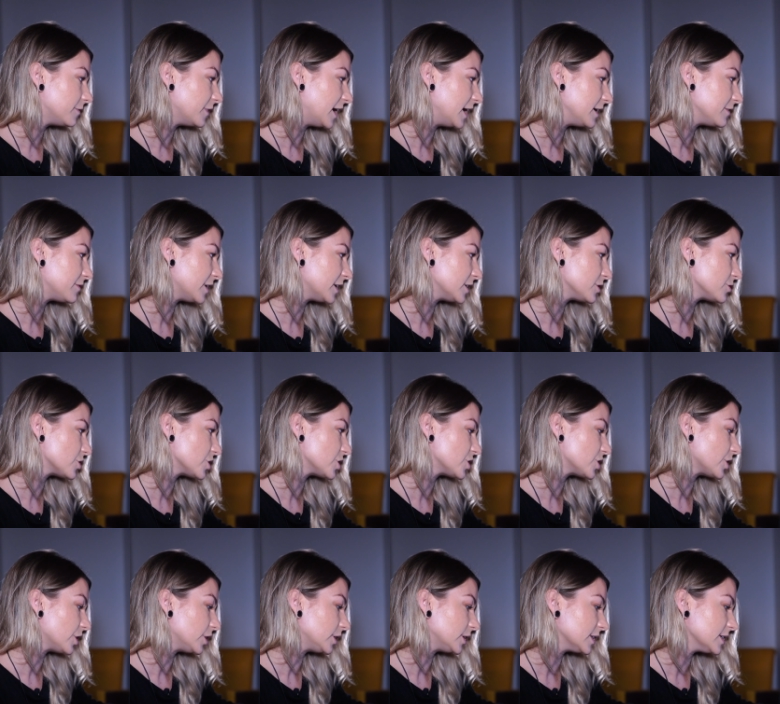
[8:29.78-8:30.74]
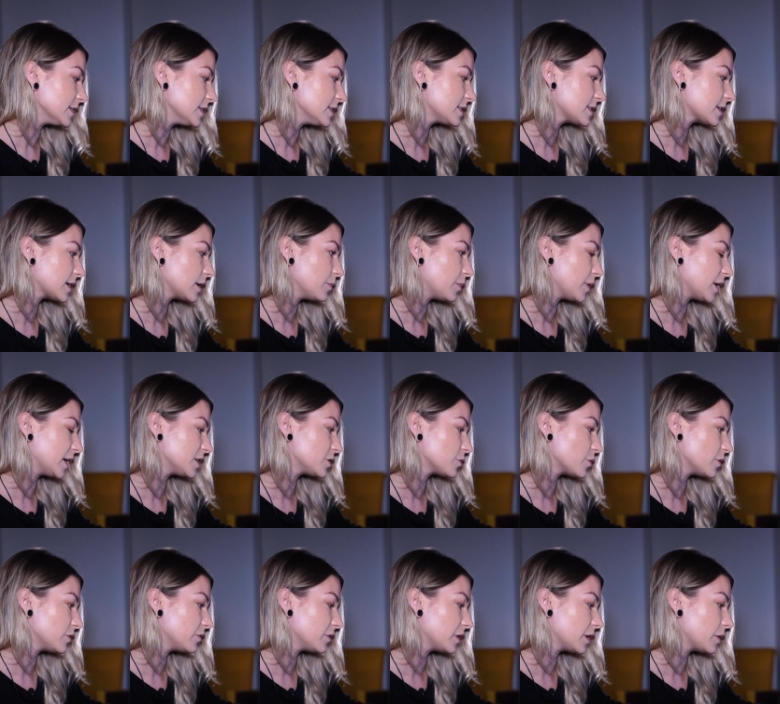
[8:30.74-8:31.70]
$500 compared
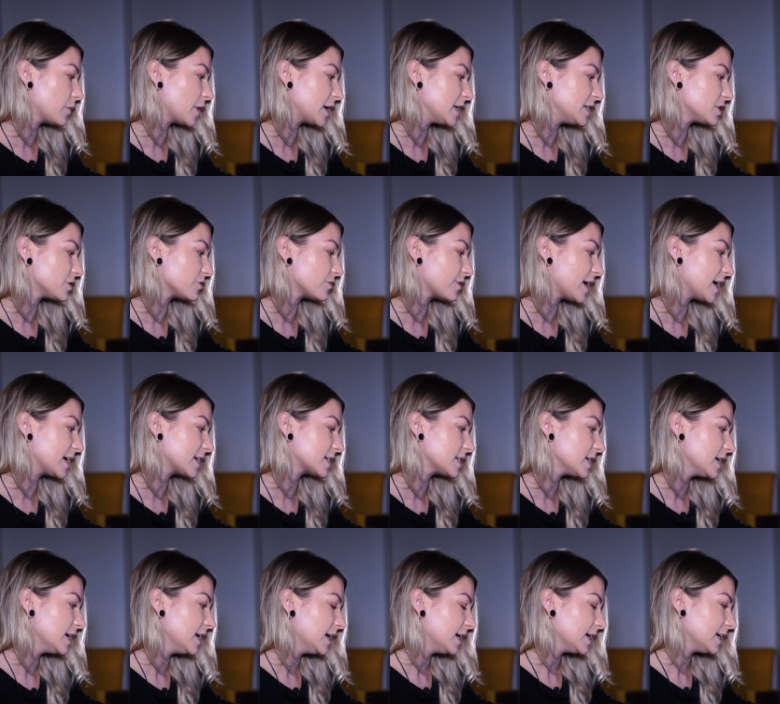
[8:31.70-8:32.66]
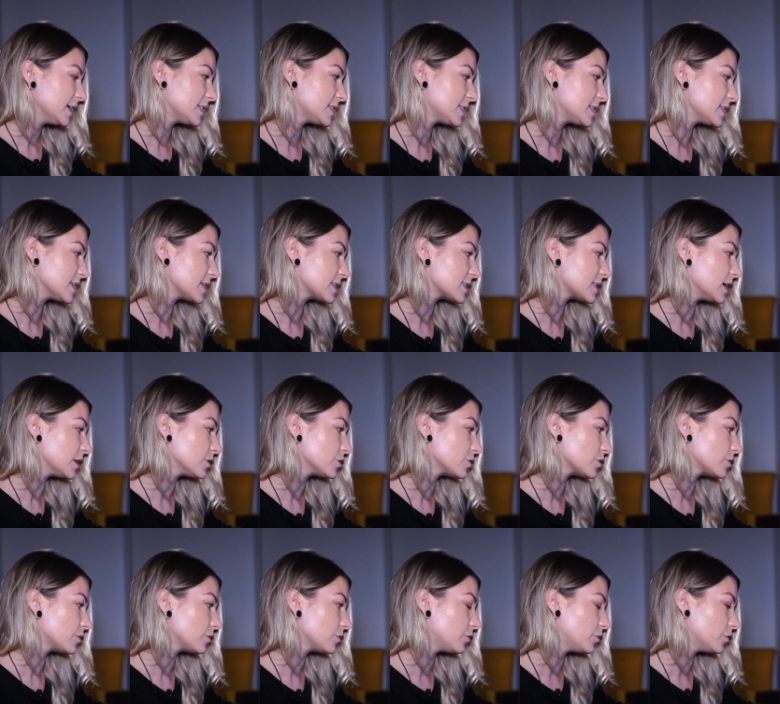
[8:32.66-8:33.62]
to if we went direct, it's
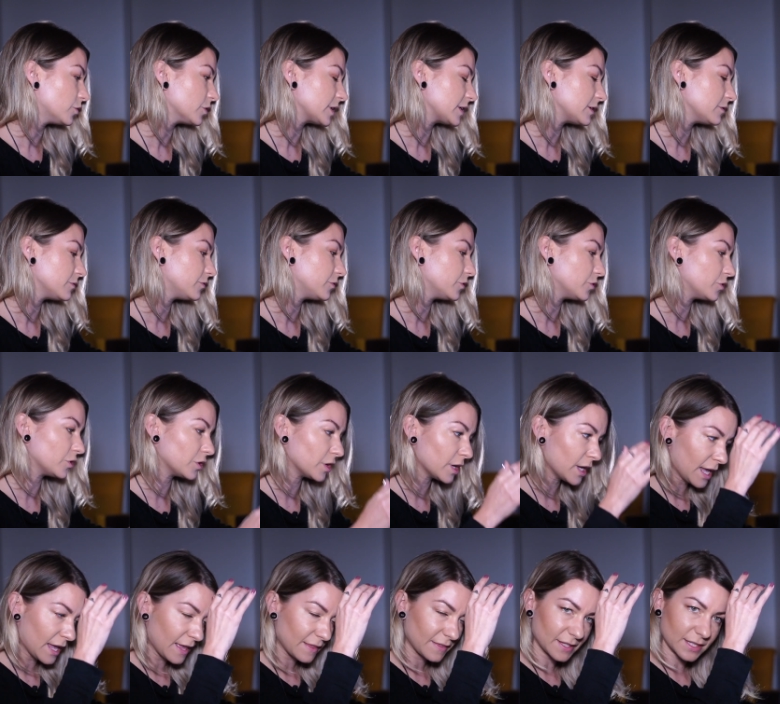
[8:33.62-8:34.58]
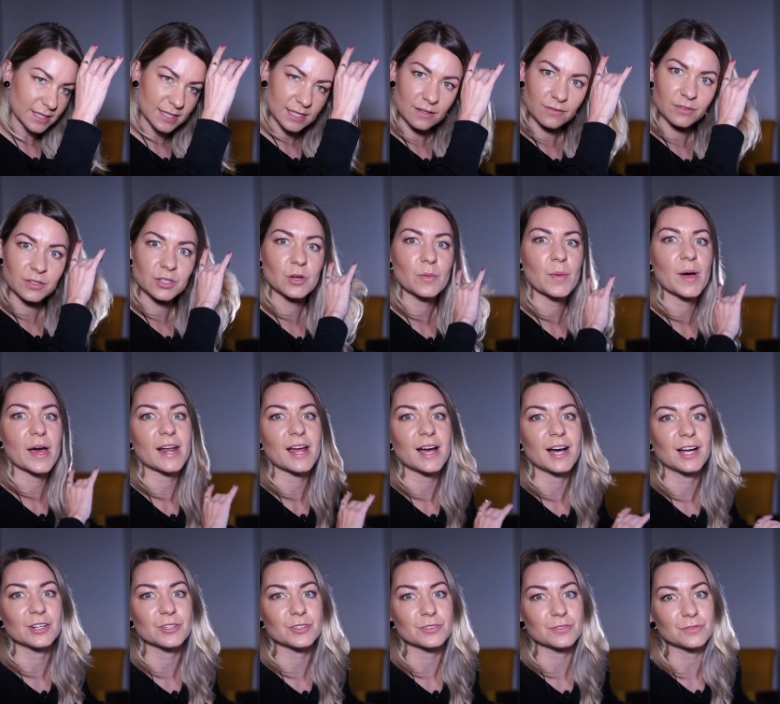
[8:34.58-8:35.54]
$644. That's giving you about
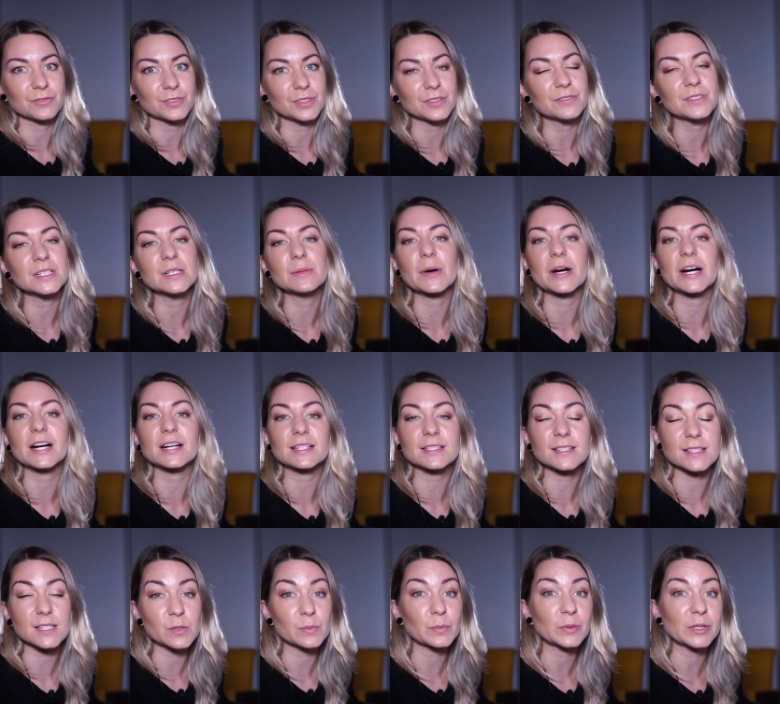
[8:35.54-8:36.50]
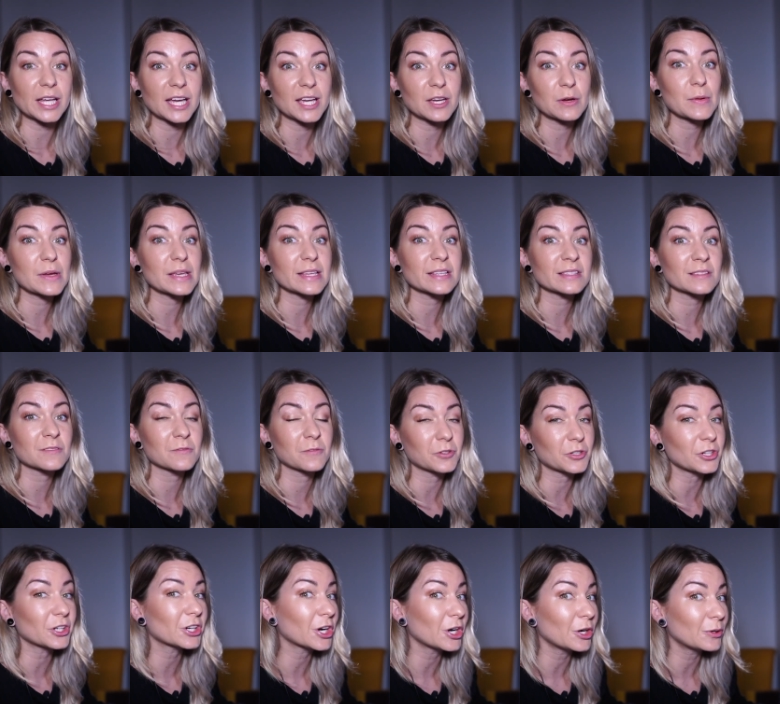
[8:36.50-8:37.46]
$150 to play with
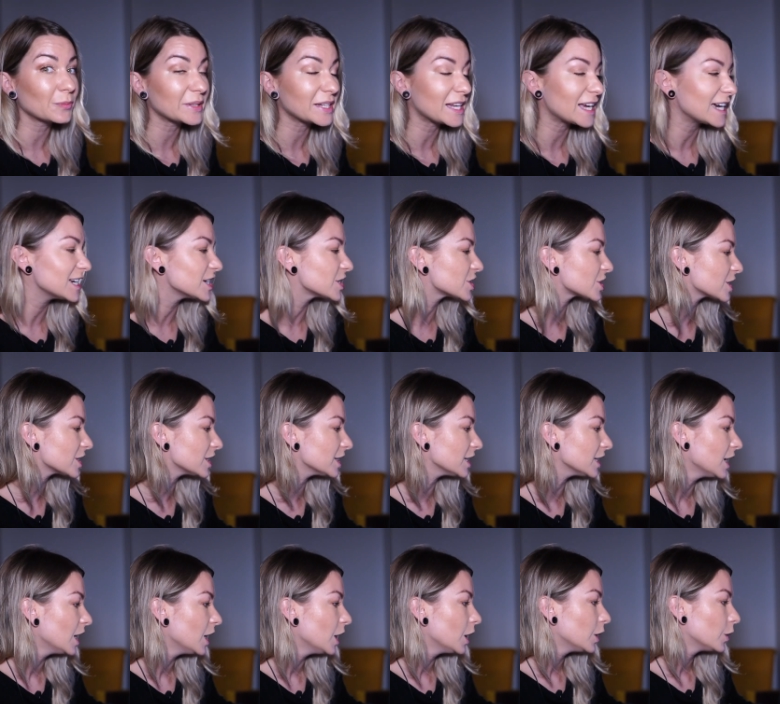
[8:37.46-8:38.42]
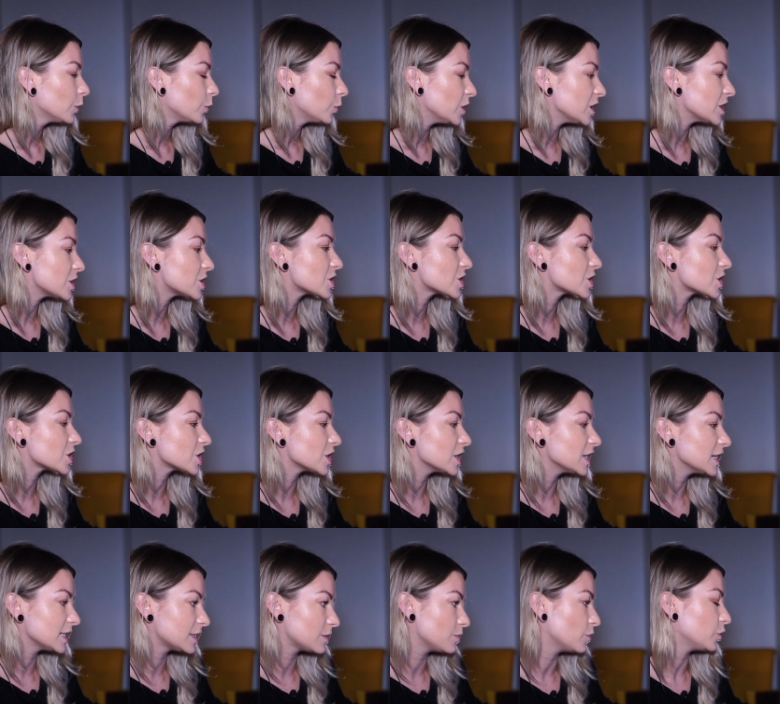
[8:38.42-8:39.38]
for accommodation, which
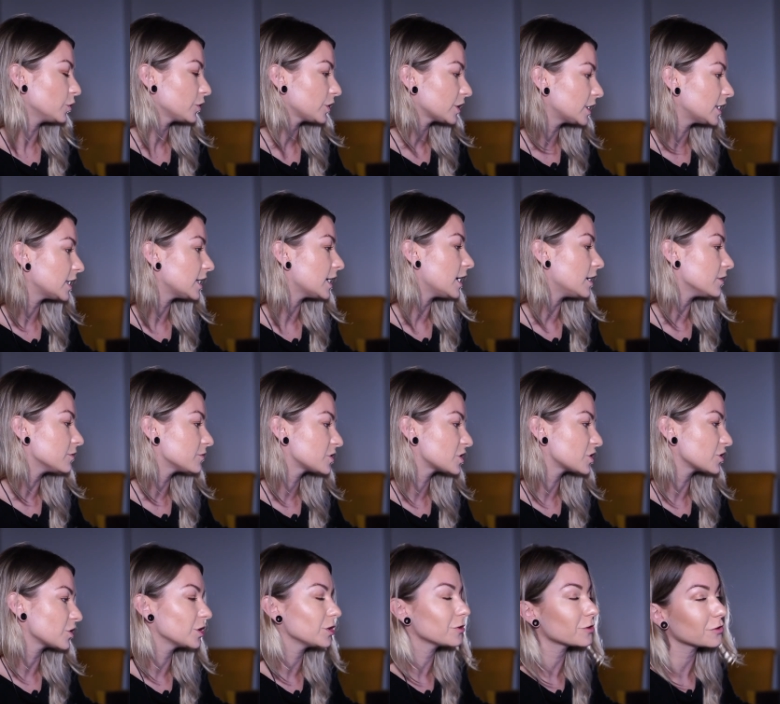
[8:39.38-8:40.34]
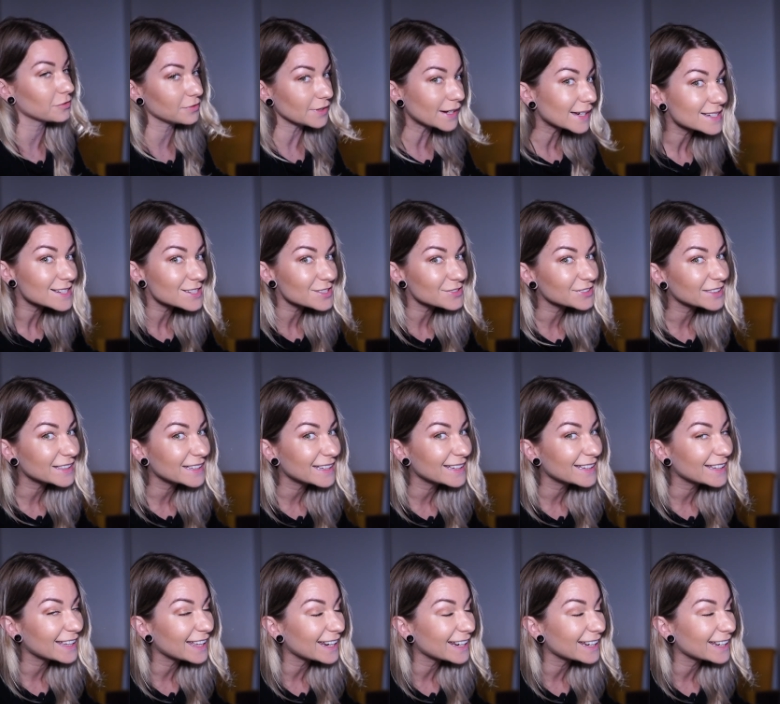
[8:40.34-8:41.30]
is more than enough. So you're
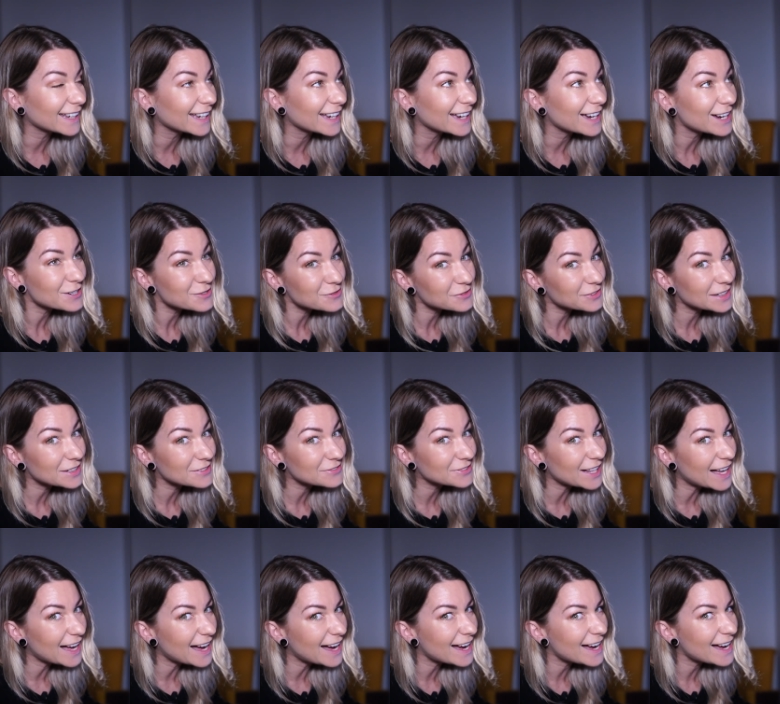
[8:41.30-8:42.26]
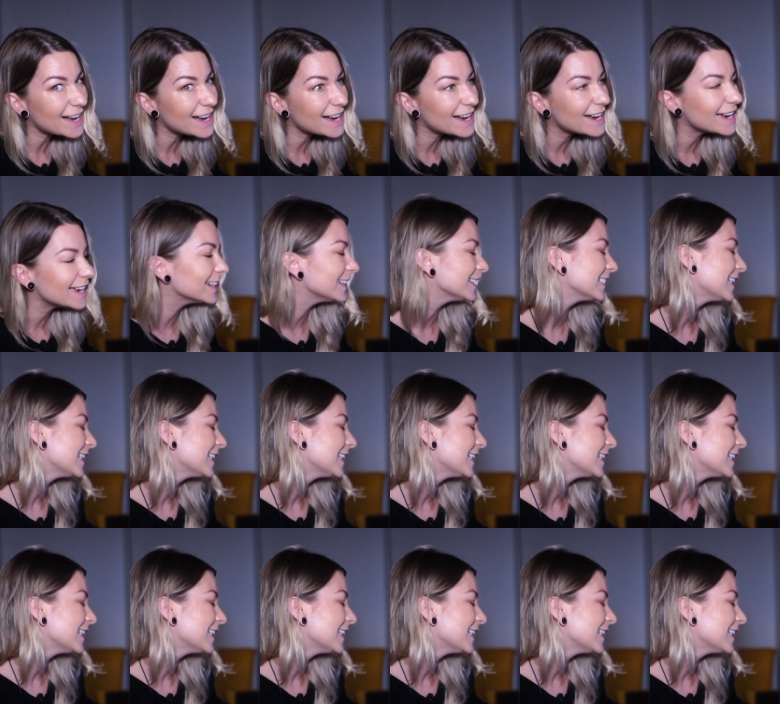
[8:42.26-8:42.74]
effectively getting a free flight.